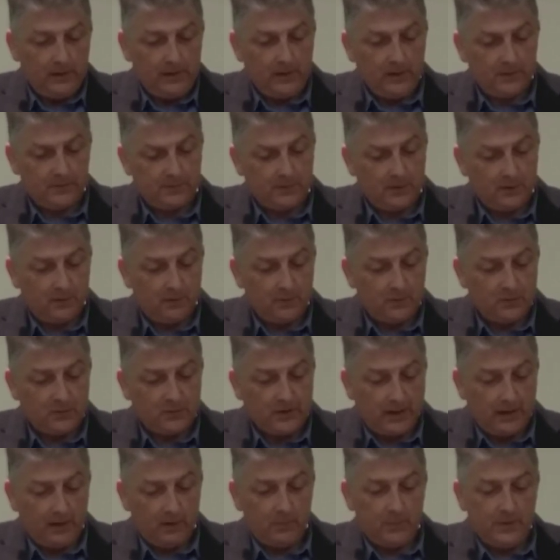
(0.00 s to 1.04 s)
the son of
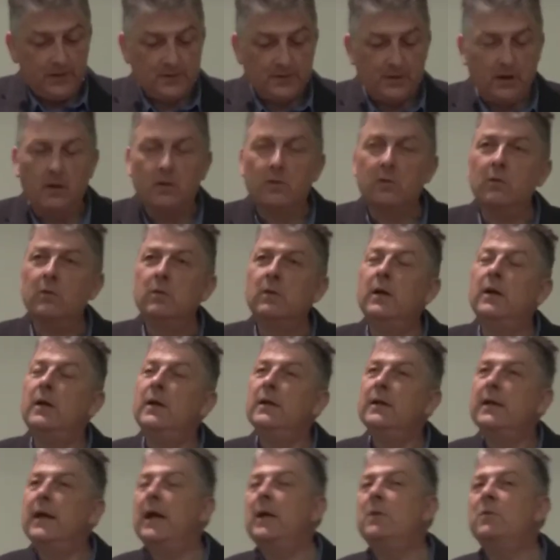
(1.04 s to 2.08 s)
Shallum, his uncle,
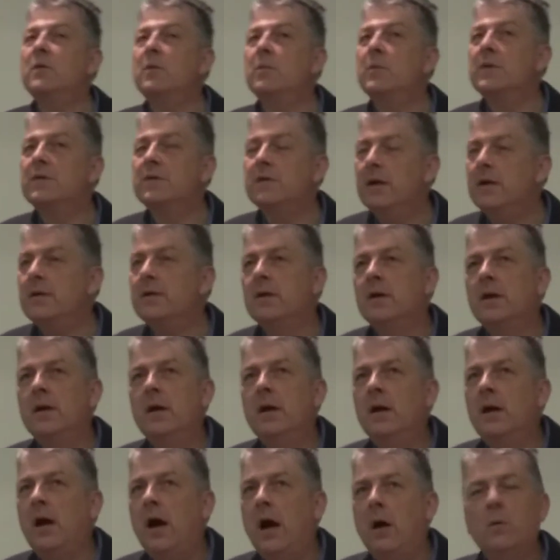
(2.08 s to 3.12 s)
came to him and said,
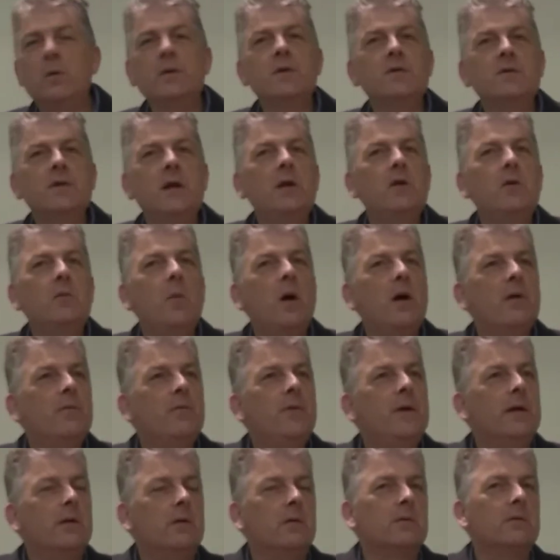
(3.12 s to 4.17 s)
I want to sell you my
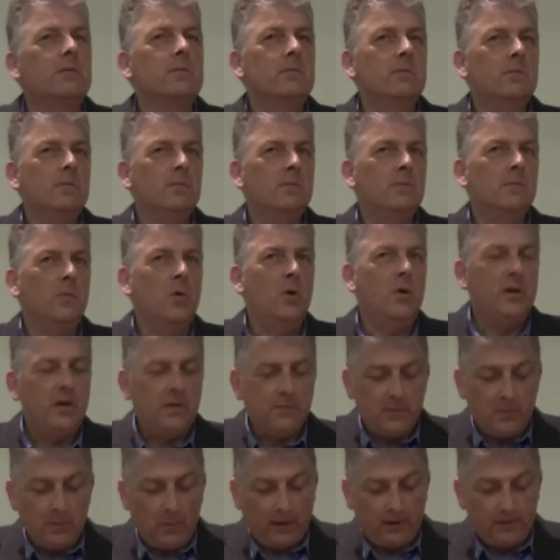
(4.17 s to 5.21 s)
field. Will you
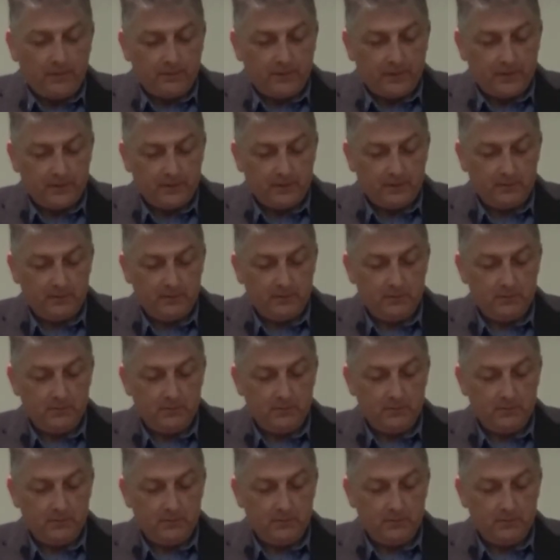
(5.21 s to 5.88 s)
give me money for it?